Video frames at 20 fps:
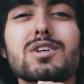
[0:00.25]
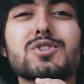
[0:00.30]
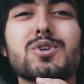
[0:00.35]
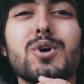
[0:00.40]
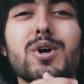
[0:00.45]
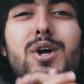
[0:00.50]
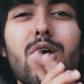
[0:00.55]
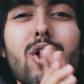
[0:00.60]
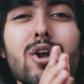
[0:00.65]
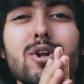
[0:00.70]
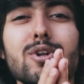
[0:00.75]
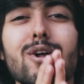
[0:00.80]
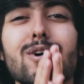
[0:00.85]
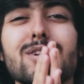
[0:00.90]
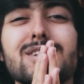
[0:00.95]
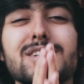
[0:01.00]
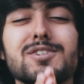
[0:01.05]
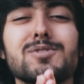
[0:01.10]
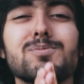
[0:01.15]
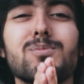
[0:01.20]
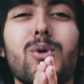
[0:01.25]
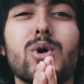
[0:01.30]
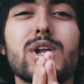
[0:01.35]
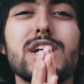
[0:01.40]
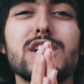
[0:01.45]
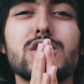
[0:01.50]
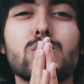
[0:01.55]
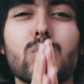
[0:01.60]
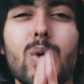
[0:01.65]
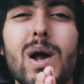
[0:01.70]
is going on, Lord? This is
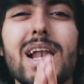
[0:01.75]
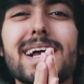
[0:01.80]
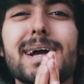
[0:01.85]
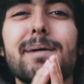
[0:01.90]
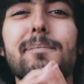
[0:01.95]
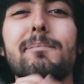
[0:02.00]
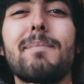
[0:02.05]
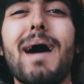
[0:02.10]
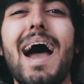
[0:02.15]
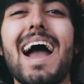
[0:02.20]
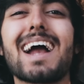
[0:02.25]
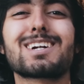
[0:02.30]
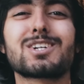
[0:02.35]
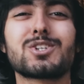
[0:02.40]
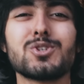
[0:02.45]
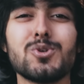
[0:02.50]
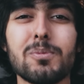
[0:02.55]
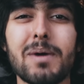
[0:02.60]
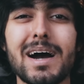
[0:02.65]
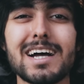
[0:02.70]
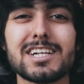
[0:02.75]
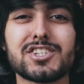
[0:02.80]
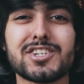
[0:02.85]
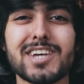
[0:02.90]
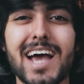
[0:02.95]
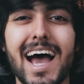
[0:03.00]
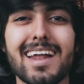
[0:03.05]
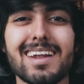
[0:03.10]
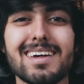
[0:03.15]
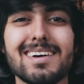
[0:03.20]
Monish. Welcome back to my
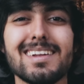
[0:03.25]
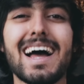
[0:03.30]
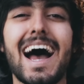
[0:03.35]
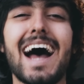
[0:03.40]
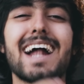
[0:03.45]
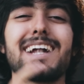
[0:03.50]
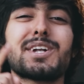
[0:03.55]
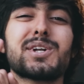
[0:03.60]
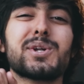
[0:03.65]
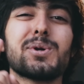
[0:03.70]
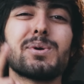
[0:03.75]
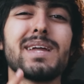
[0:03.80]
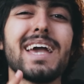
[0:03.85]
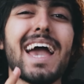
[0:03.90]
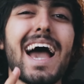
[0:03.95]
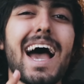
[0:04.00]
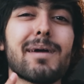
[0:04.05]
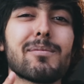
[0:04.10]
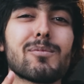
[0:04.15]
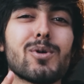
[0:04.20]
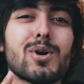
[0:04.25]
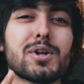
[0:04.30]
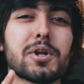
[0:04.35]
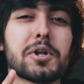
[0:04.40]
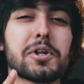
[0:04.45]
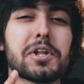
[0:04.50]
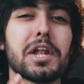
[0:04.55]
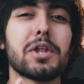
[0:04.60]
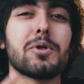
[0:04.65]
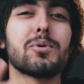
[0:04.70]
channel, and today I am going
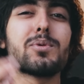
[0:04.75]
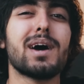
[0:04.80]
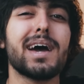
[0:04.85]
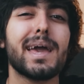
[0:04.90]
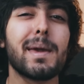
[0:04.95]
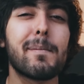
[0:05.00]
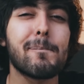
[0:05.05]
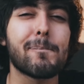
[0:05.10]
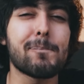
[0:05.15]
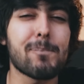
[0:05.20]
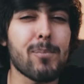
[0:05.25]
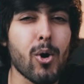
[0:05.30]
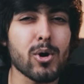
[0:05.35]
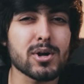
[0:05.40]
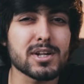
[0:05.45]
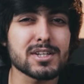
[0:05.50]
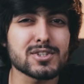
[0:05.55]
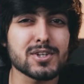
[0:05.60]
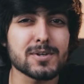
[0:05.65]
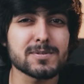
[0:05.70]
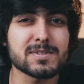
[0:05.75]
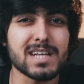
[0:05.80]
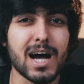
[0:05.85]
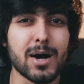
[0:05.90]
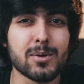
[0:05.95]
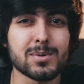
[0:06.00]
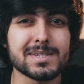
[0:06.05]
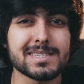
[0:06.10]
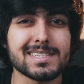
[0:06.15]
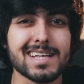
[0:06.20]
to tell you the importance of
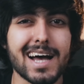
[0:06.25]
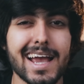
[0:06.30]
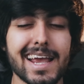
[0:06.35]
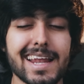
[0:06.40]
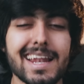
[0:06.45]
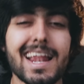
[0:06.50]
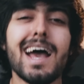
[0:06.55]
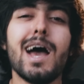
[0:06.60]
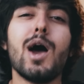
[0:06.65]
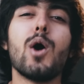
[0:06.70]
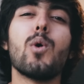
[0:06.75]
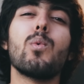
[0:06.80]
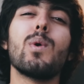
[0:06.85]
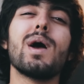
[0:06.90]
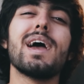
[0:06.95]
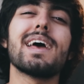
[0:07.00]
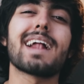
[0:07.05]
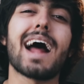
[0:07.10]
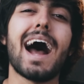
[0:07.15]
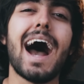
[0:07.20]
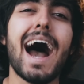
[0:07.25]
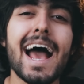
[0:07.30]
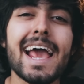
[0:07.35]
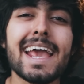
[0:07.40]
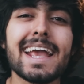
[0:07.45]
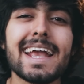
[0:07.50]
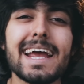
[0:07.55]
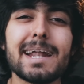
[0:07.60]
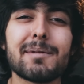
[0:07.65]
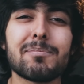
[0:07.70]
sound design, where
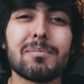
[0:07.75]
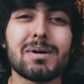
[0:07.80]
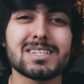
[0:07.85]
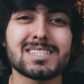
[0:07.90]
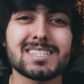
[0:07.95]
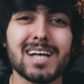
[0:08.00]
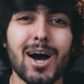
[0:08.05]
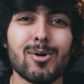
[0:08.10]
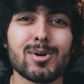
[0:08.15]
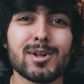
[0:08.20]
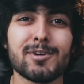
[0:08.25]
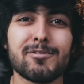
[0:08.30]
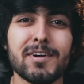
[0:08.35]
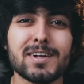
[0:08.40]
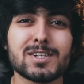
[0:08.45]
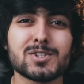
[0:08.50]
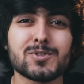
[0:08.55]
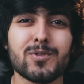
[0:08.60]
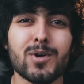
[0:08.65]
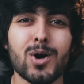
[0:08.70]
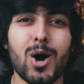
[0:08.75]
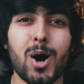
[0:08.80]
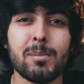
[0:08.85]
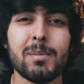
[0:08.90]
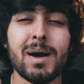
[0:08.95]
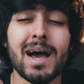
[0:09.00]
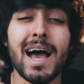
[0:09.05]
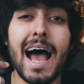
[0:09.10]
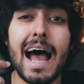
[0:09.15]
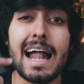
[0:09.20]
I get my sound effects from,
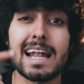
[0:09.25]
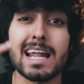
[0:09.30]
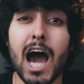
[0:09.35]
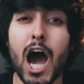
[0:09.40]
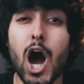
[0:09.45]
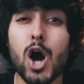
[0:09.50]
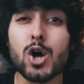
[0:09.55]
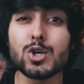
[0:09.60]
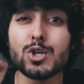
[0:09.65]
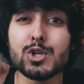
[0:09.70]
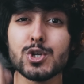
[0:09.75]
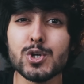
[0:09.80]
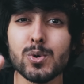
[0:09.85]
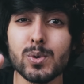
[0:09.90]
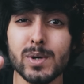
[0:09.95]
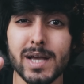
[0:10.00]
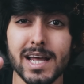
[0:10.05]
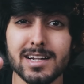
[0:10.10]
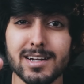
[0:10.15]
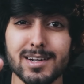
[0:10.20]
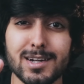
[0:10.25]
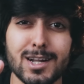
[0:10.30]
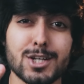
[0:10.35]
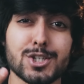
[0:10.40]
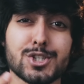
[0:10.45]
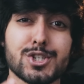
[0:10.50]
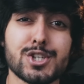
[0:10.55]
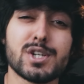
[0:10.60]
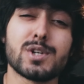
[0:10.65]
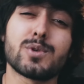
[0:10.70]
and how you can
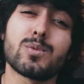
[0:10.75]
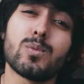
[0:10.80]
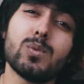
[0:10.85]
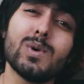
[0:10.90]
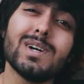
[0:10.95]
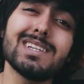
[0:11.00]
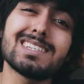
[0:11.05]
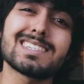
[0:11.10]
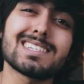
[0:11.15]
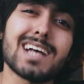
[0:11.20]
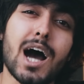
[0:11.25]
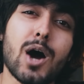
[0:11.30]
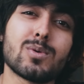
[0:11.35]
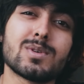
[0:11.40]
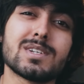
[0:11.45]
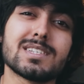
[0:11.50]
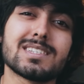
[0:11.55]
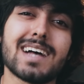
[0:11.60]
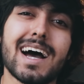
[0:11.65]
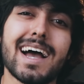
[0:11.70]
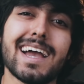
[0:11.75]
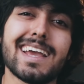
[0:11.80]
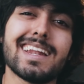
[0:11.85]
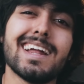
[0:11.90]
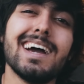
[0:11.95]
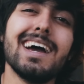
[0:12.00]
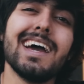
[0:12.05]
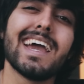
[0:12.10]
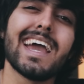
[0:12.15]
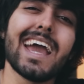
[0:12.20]
crush it with sound design
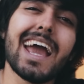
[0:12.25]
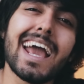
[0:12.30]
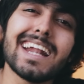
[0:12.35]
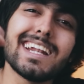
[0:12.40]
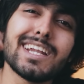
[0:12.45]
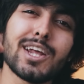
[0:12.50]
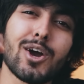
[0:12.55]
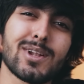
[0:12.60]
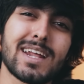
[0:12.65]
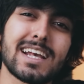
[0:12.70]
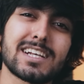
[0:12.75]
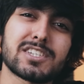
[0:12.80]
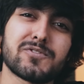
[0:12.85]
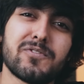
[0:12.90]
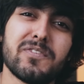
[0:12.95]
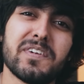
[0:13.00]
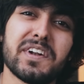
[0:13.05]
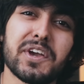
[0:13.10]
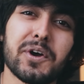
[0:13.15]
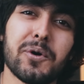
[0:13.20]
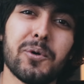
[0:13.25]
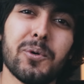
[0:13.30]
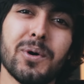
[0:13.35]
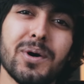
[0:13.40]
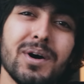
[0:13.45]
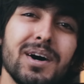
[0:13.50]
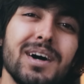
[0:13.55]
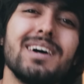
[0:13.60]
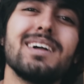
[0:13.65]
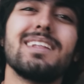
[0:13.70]
in your next
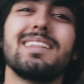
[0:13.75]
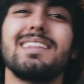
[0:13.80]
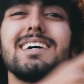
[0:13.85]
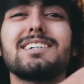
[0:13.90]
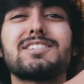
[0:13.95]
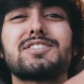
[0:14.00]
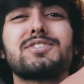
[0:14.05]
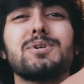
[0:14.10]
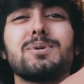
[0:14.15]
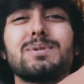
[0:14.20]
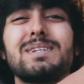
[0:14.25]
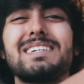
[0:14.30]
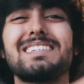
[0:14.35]
video. Let's do